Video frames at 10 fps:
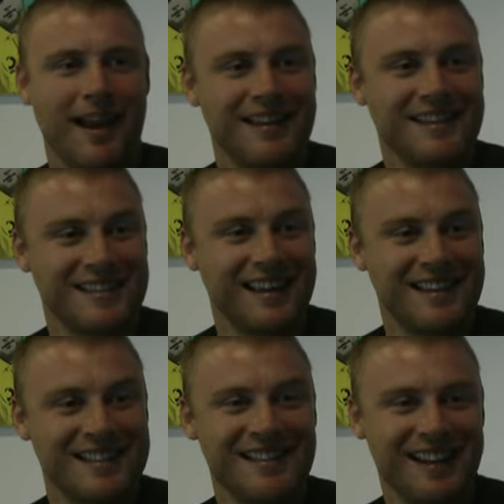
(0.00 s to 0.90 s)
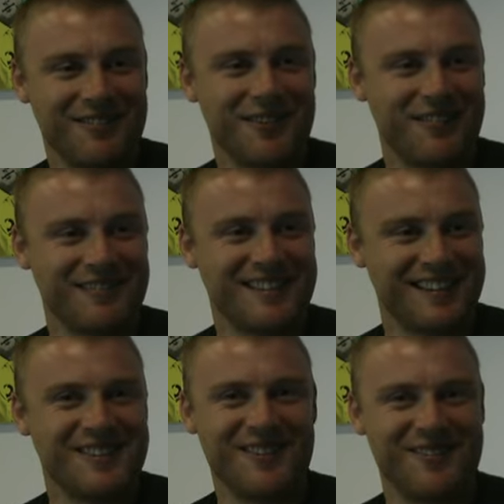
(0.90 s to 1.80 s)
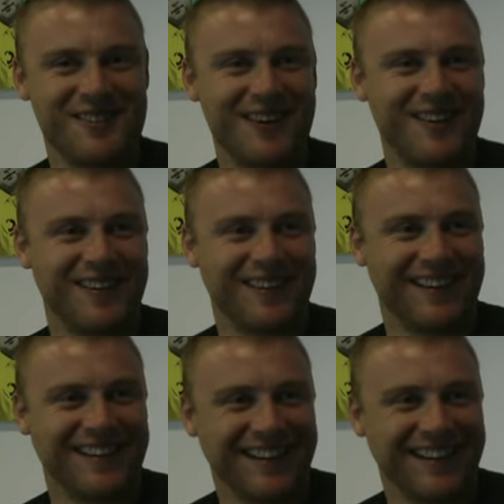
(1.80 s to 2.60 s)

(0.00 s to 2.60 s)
And she said to me, "Have you got one?"